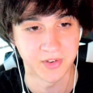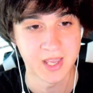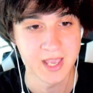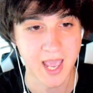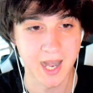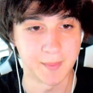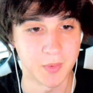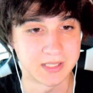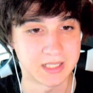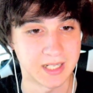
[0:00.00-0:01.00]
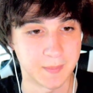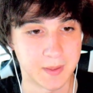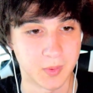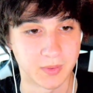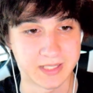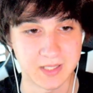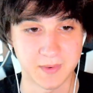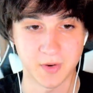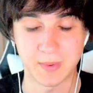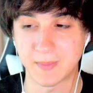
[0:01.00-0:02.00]
and I'm always scared that people will judge me
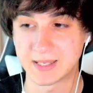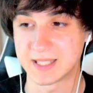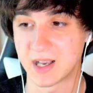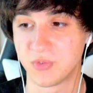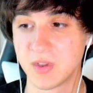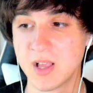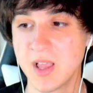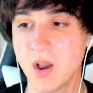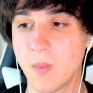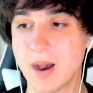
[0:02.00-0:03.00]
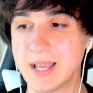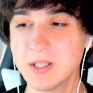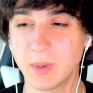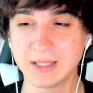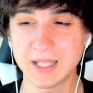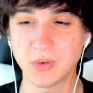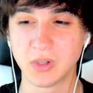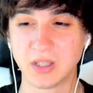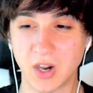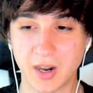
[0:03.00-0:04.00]
for being myself. Well, that's one thing you will
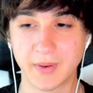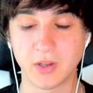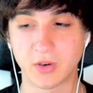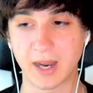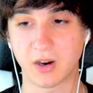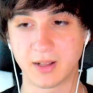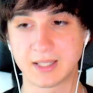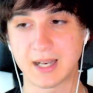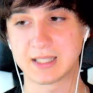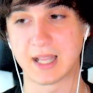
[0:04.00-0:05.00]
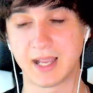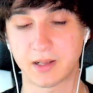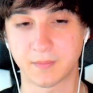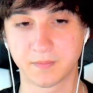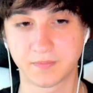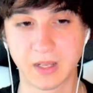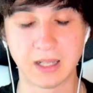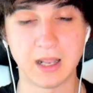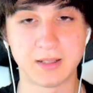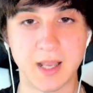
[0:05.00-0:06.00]
learn when you create content is like, a
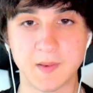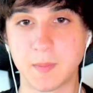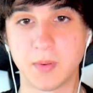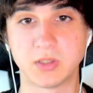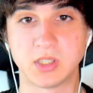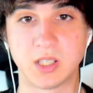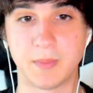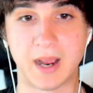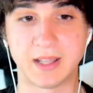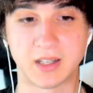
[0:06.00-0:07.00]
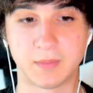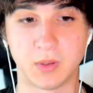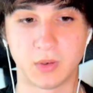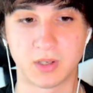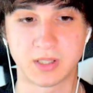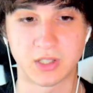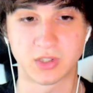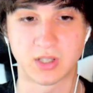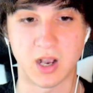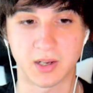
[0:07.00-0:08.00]
lot of times people just sit behind their computers and
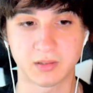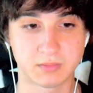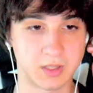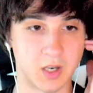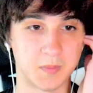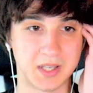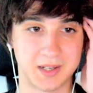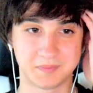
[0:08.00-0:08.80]
just talk. You know what I'm saying?